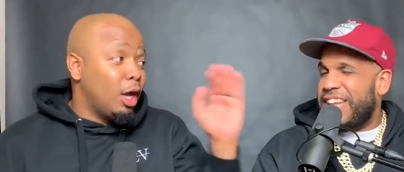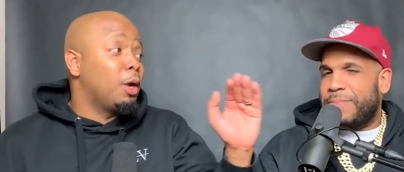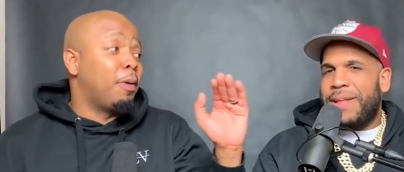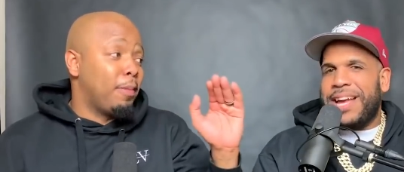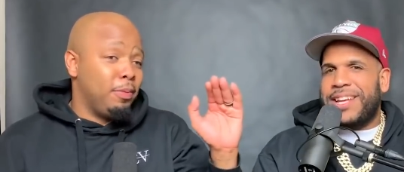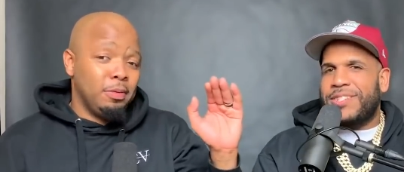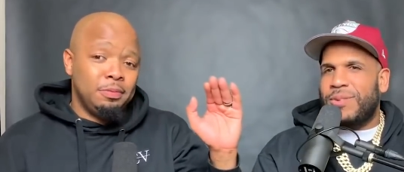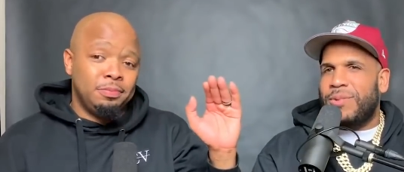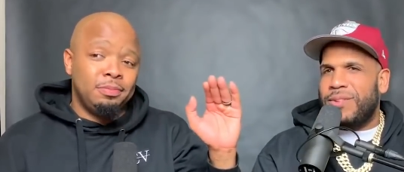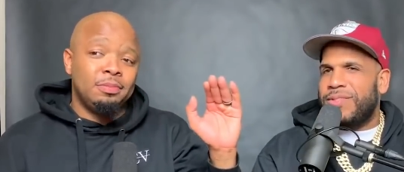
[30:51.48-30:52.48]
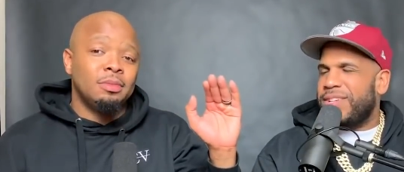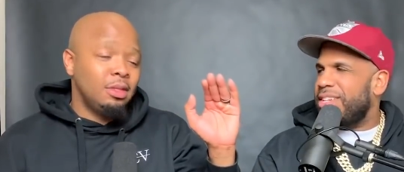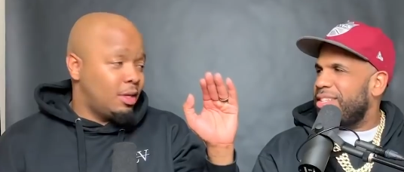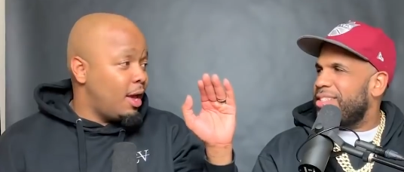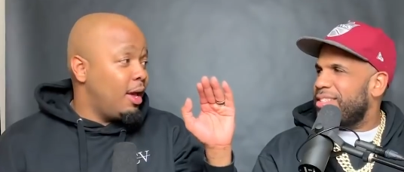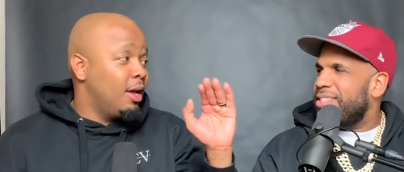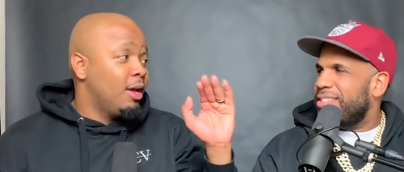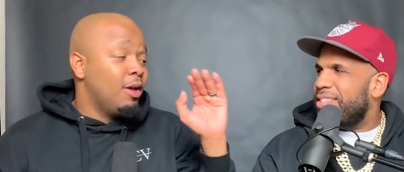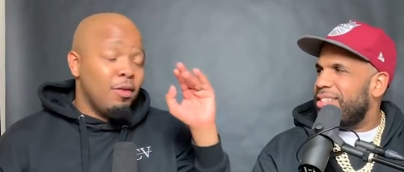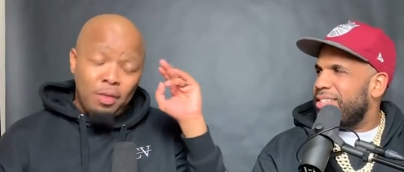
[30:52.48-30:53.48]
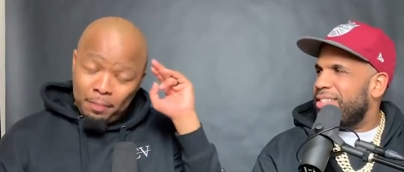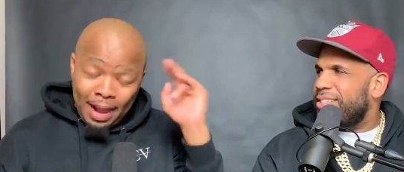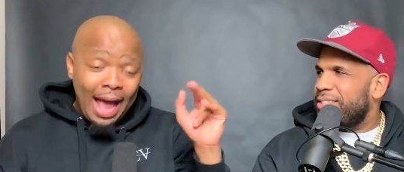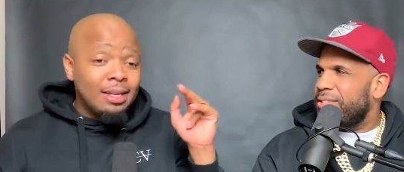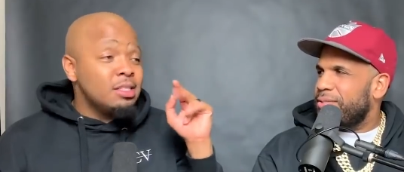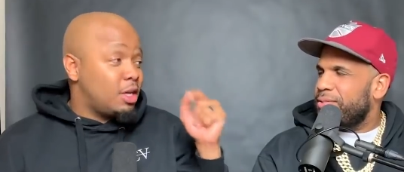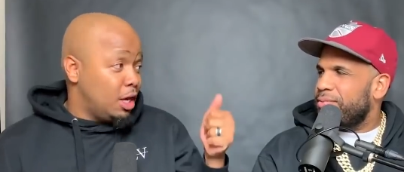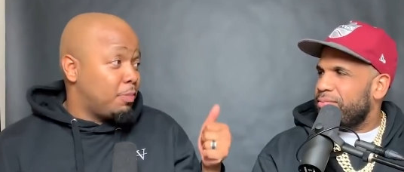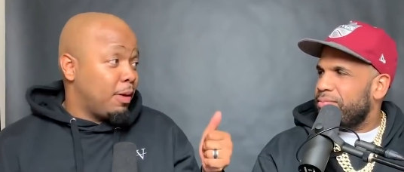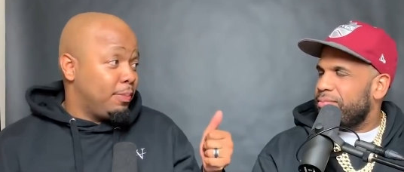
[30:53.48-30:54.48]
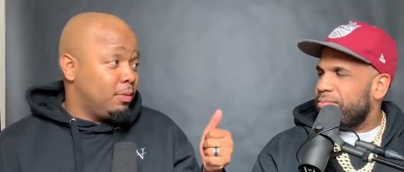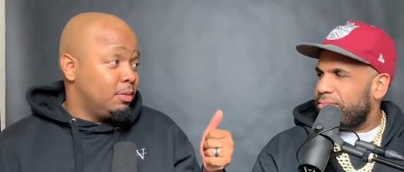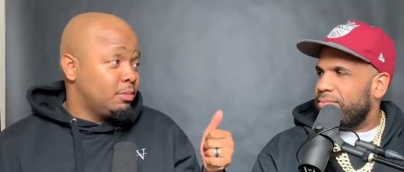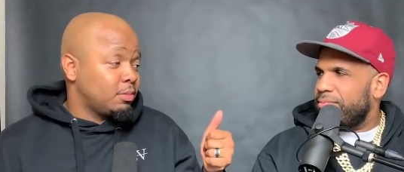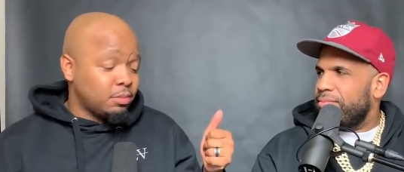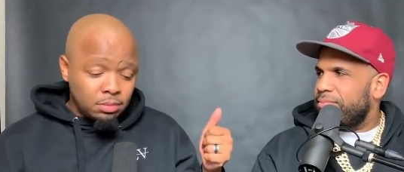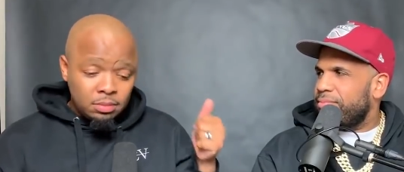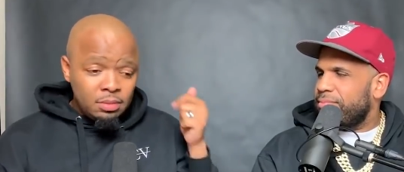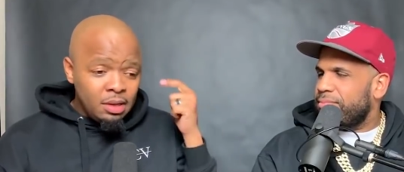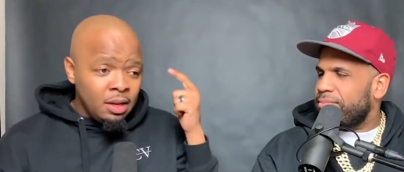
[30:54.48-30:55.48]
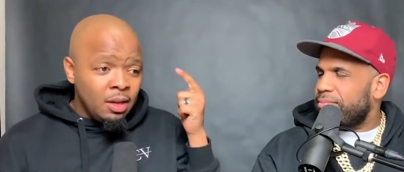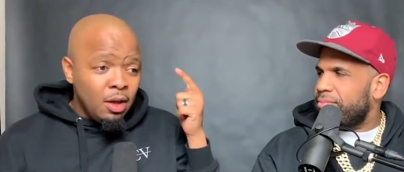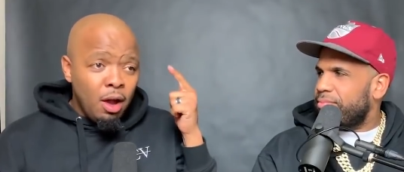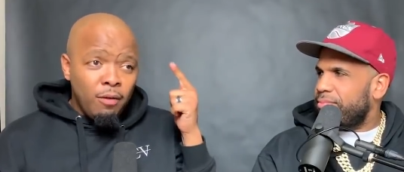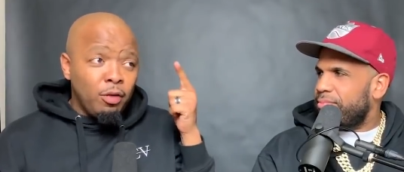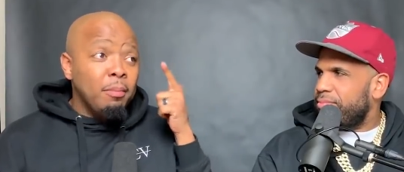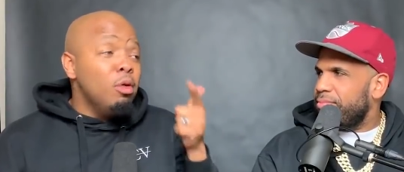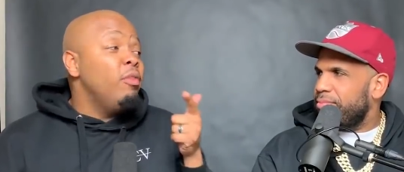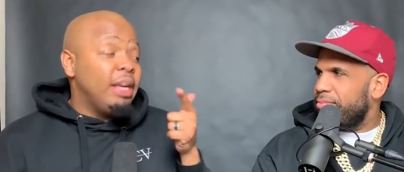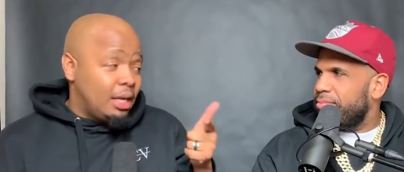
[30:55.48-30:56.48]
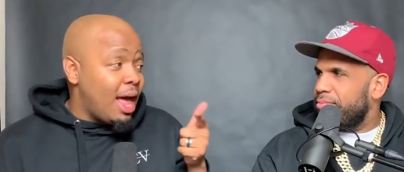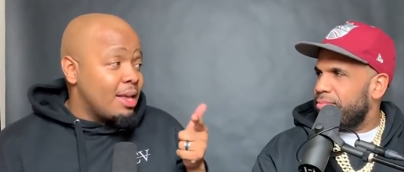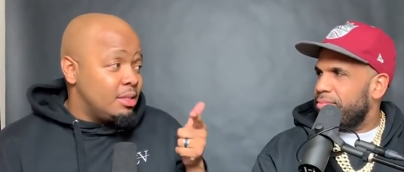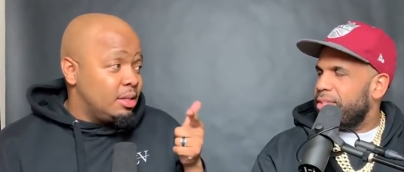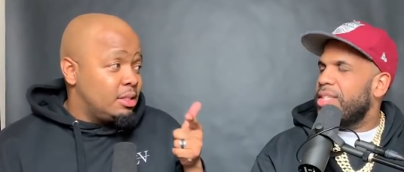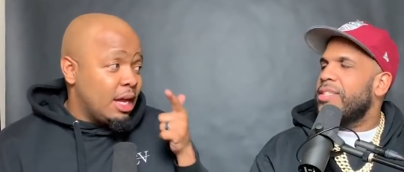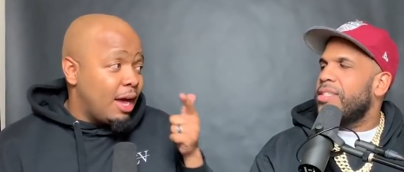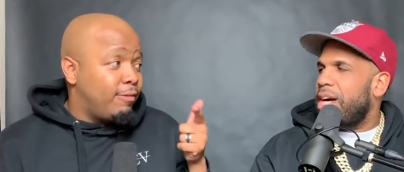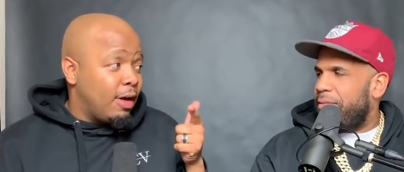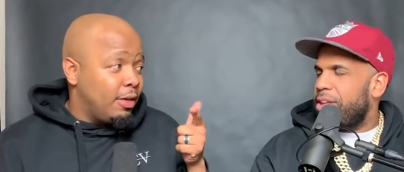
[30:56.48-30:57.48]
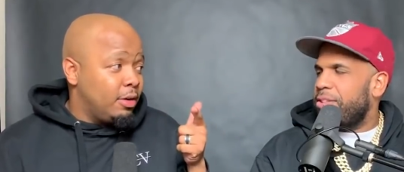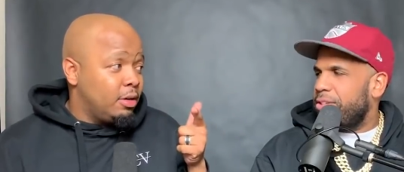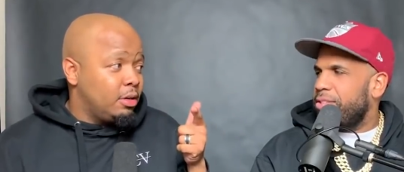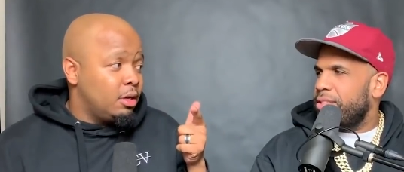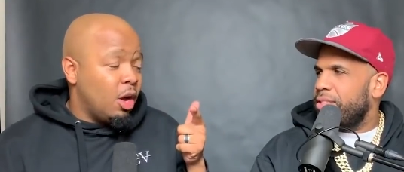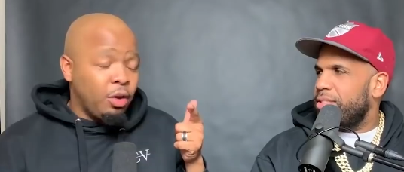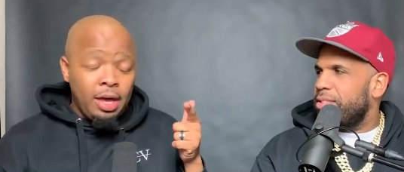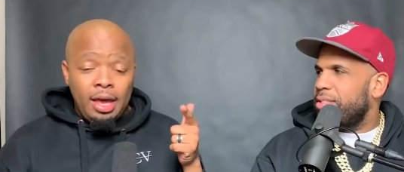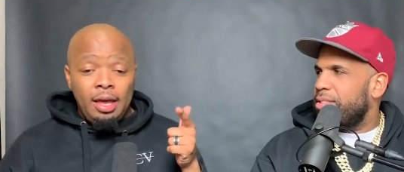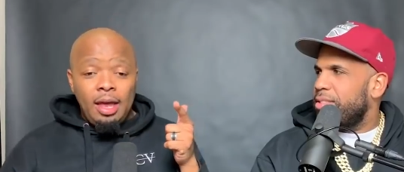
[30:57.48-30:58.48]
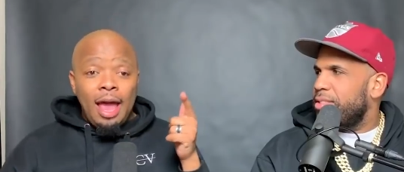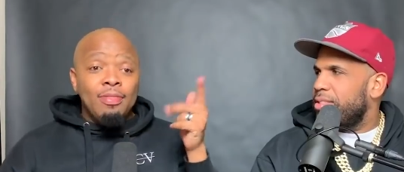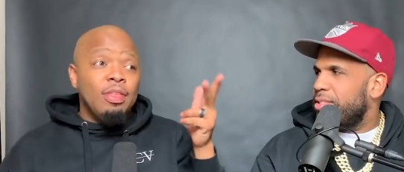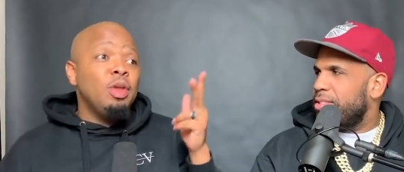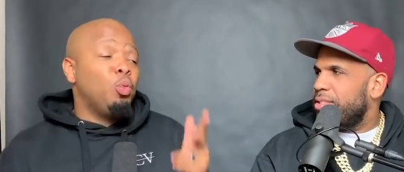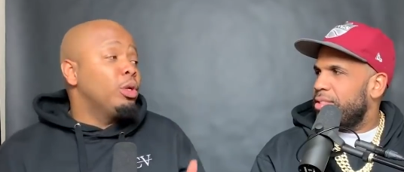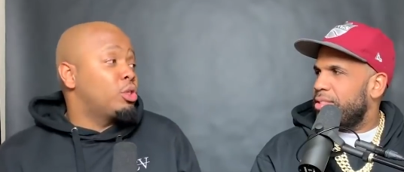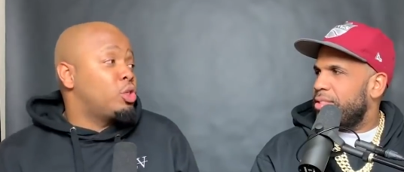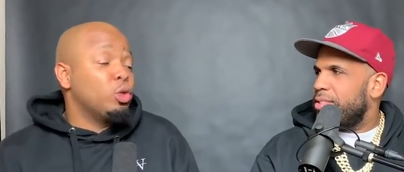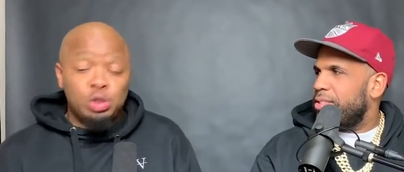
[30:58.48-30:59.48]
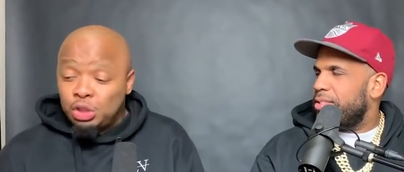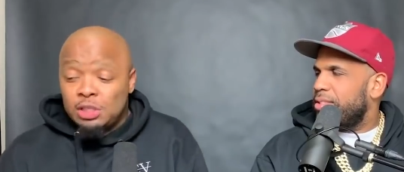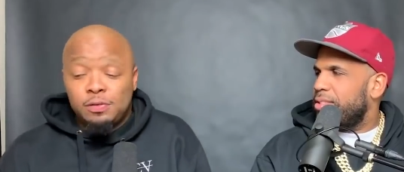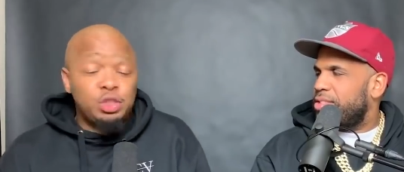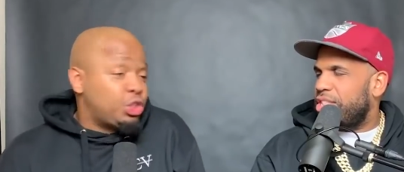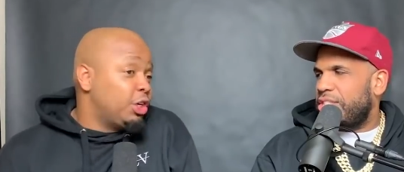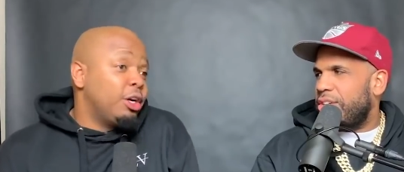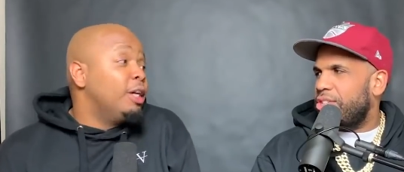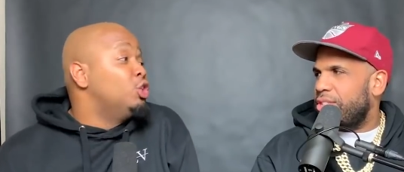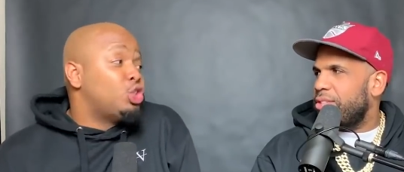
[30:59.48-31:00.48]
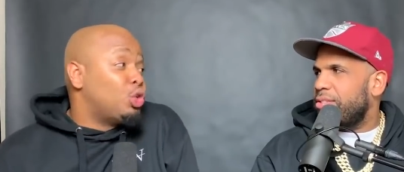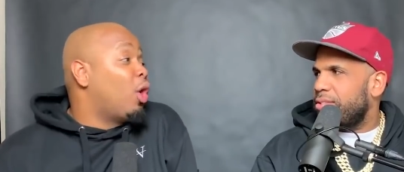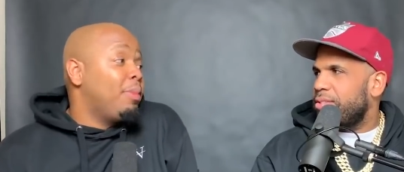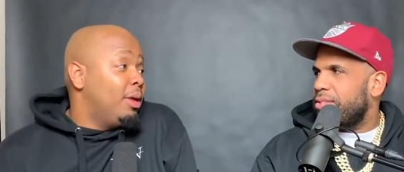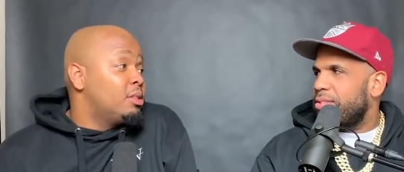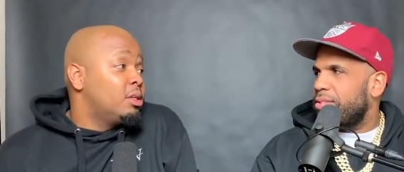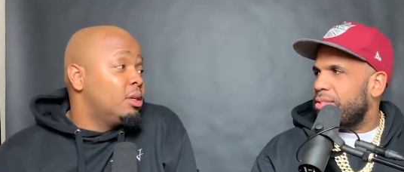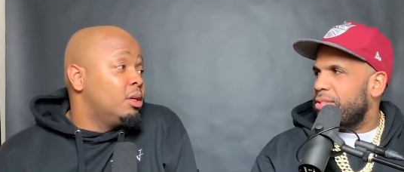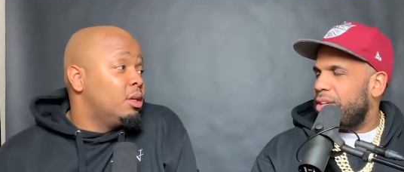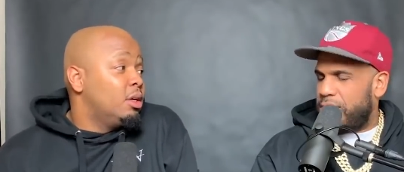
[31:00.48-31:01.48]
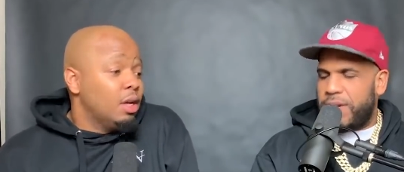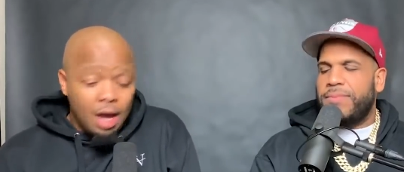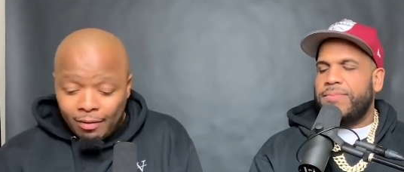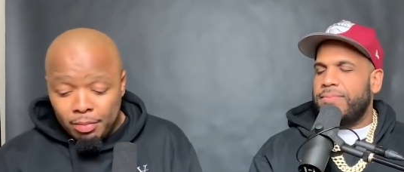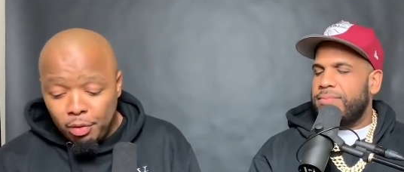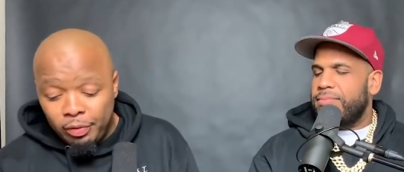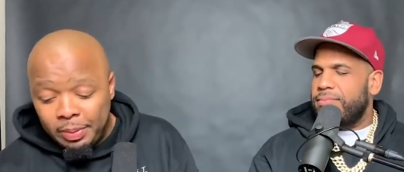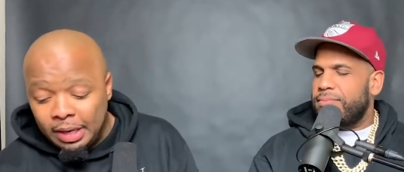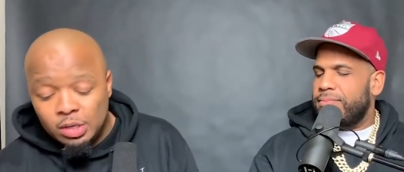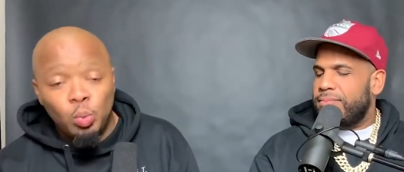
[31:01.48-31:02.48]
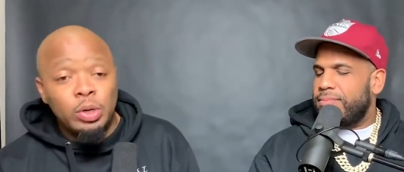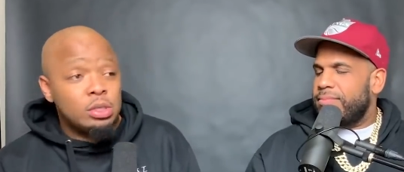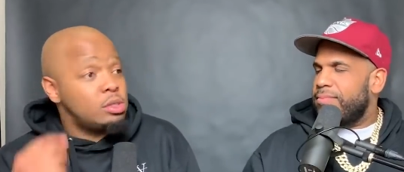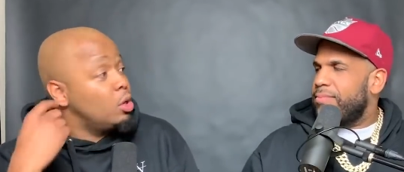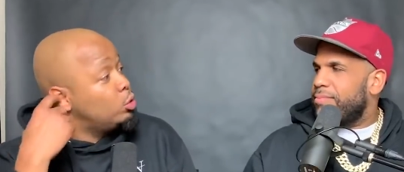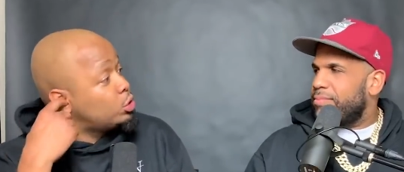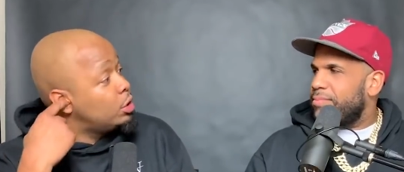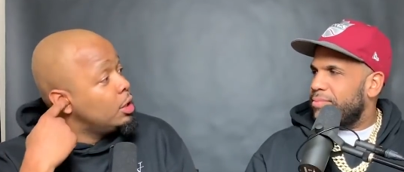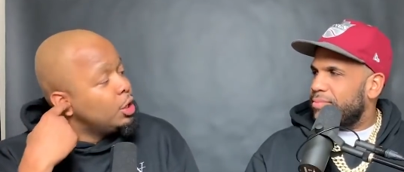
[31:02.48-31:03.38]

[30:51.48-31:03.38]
Speaker 1: color Black purple. History Month. Okay. Okay. Uh-huh. For blackness, color purple. Mm-hmm. For movie classics, Godfather, Godfather. Okay, and then Winter Soldier just for just sheer Soldier. enjoyment. Okay. Of a movie because Winter Soldier.